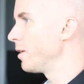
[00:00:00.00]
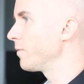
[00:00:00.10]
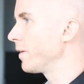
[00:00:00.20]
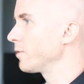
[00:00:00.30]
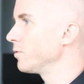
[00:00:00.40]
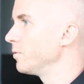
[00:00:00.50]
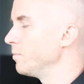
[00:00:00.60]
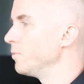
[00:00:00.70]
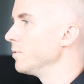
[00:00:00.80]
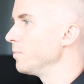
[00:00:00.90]
manufactured
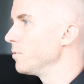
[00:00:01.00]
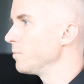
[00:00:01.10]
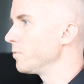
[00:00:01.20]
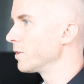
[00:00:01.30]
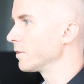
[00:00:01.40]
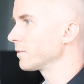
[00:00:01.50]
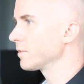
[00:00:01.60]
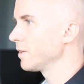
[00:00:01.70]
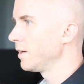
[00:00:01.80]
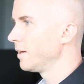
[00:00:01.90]
more and more
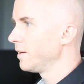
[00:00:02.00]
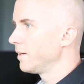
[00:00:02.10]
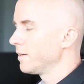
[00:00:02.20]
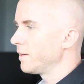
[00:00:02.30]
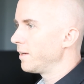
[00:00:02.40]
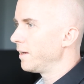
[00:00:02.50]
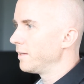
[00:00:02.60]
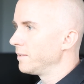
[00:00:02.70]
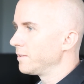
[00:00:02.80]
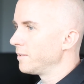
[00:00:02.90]
products.
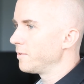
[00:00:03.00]
And